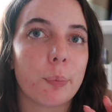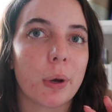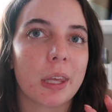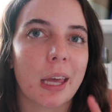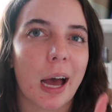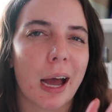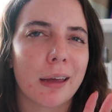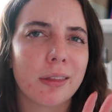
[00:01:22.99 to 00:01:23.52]
But
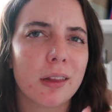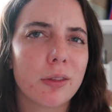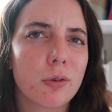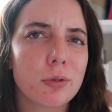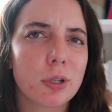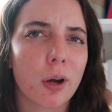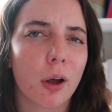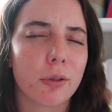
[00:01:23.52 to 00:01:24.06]
yeah, I think
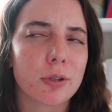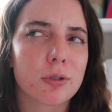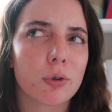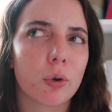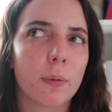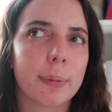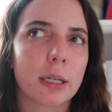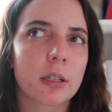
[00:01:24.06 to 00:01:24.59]
those are all the
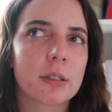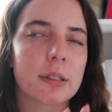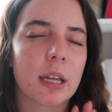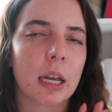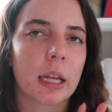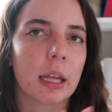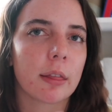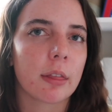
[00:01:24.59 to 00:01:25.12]
school books
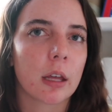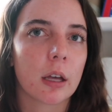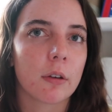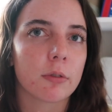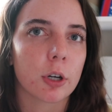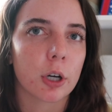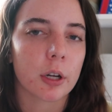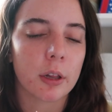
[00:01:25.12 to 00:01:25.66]
that I can think
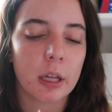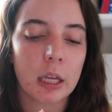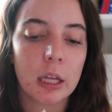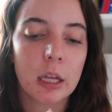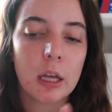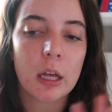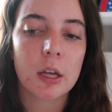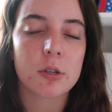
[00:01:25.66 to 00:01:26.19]
of currently,